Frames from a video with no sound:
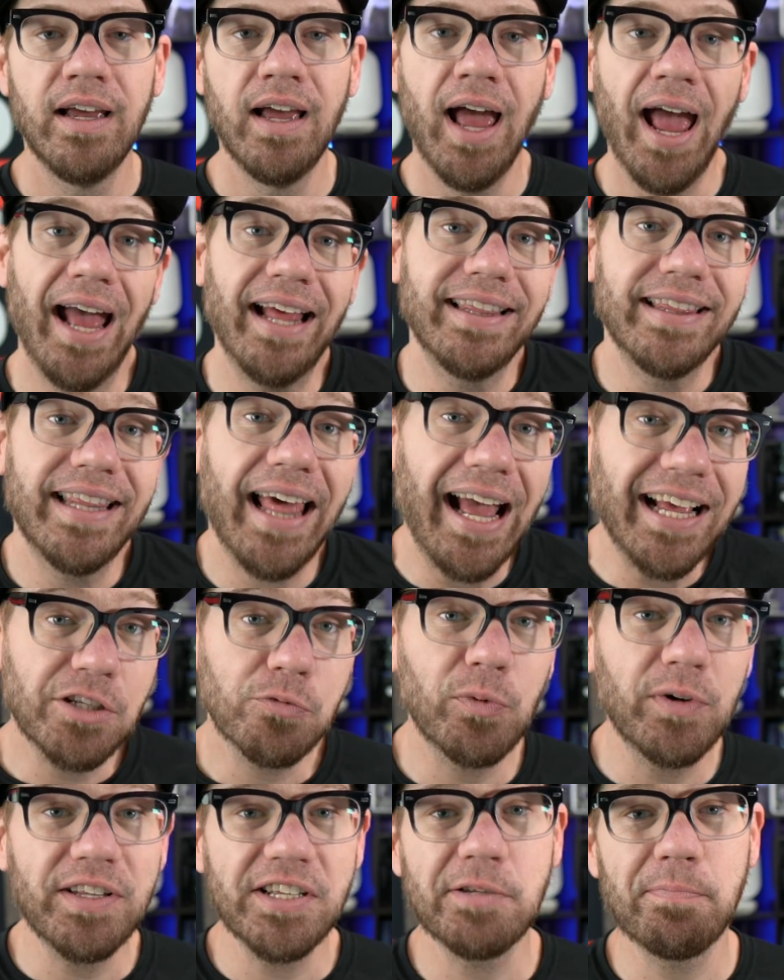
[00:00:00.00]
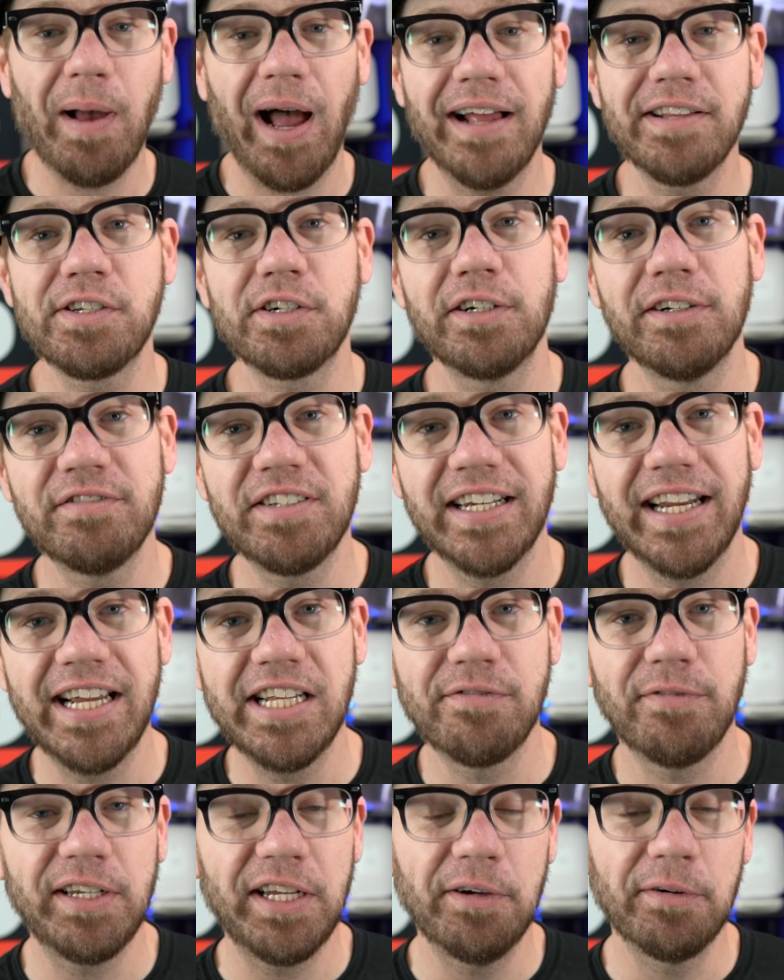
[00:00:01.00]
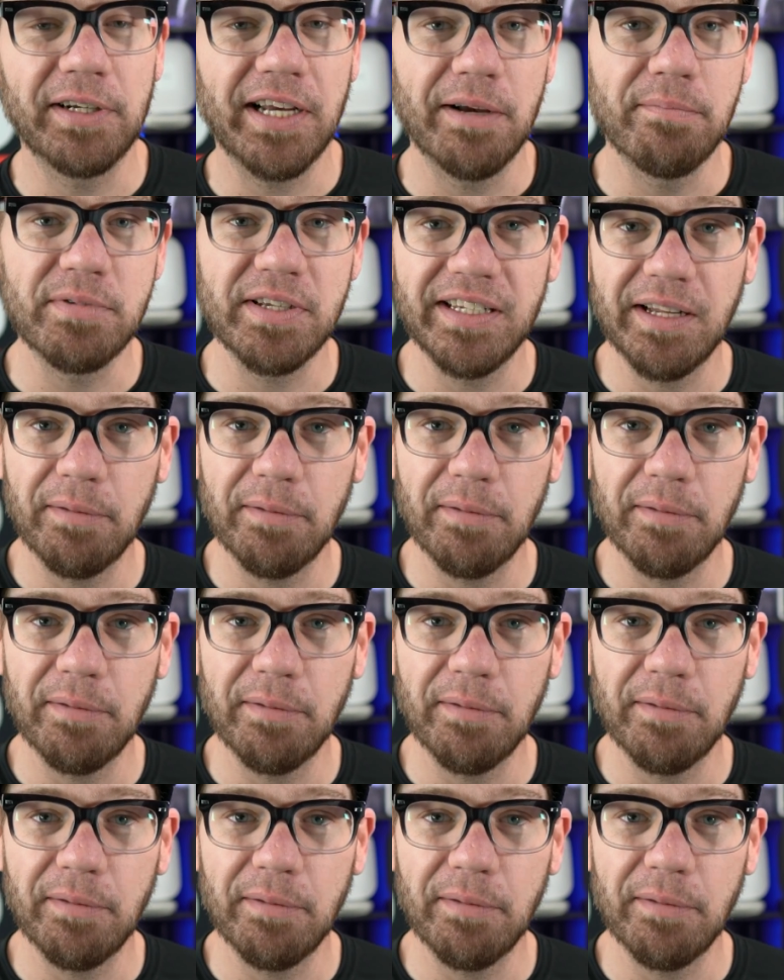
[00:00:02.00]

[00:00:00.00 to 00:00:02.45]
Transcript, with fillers: And that's where the sponsor of today's video comes into